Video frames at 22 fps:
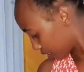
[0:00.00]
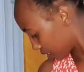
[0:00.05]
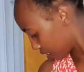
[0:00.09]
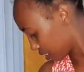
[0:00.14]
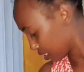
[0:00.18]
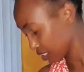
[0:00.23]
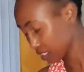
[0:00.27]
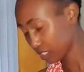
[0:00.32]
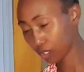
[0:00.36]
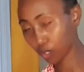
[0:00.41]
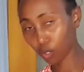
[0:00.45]

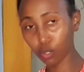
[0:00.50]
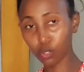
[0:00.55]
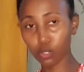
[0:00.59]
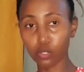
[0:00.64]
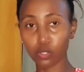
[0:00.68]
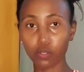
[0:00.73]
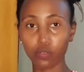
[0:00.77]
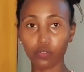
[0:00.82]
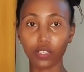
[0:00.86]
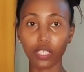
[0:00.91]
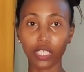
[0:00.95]
It's
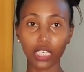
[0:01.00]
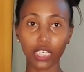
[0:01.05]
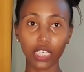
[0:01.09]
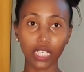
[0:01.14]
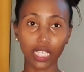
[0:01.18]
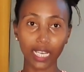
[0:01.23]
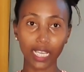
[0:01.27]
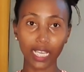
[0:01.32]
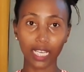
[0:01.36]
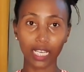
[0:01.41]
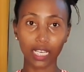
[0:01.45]
also very
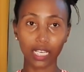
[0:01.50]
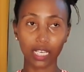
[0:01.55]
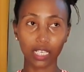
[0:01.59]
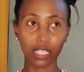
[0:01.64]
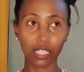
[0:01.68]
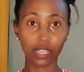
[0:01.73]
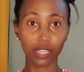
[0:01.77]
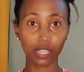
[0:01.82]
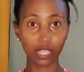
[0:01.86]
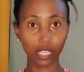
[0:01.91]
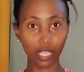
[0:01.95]
like
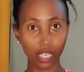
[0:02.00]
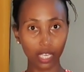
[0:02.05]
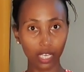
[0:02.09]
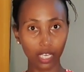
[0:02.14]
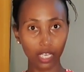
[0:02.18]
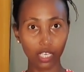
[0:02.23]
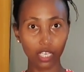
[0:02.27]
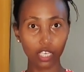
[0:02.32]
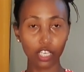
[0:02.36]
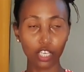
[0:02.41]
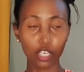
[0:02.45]
thick,
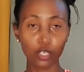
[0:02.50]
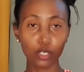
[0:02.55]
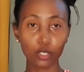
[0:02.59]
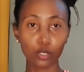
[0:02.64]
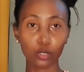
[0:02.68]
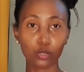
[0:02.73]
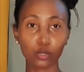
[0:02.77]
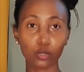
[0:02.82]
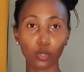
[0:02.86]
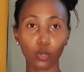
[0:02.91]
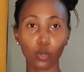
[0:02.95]

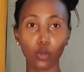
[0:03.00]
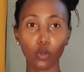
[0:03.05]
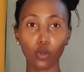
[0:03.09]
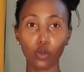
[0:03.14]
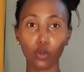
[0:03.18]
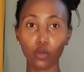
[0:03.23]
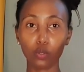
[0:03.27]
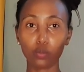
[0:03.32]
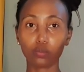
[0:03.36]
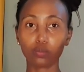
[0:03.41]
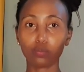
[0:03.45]

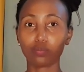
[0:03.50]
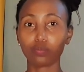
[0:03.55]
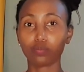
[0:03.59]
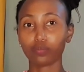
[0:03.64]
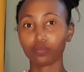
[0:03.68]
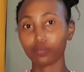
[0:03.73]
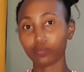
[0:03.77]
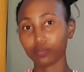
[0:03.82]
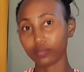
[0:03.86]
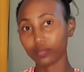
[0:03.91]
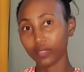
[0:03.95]
so
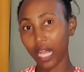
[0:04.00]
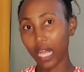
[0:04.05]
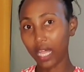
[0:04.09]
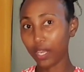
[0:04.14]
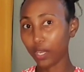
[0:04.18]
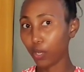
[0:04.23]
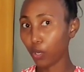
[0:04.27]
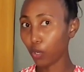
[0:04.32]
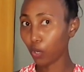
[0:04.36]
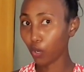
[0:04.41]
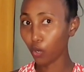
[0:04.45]

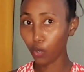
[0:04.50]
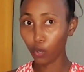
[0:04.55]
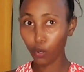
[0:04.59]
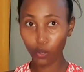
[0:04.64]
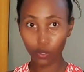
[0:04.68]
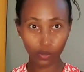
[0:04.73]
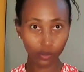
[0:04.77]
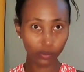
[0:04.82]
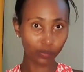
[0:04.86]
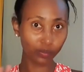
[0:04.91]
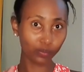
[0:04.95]

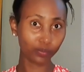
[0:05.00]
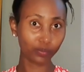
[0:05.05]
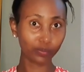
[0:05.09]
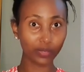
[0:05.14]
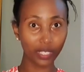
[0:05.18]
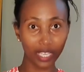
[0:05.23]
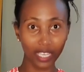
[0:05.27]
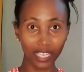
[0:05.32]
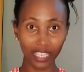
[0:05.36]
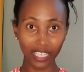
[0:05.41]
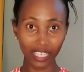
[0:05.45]
no
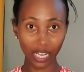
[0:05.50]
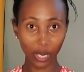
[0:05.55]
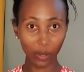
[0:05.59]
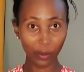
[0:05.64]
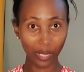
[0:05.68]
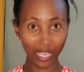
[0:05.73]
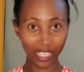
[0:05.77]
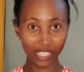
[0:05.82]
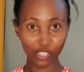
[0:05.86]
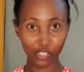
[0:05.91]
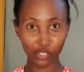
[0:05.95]

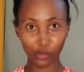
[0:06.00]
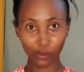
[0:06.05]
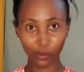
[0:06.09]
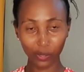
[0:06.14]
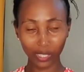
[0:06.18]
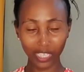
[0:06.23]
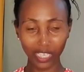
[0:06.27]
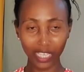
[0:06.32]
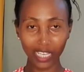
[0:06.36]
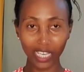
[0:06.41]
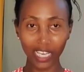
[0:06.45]
innerwear
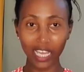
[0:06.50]
showing.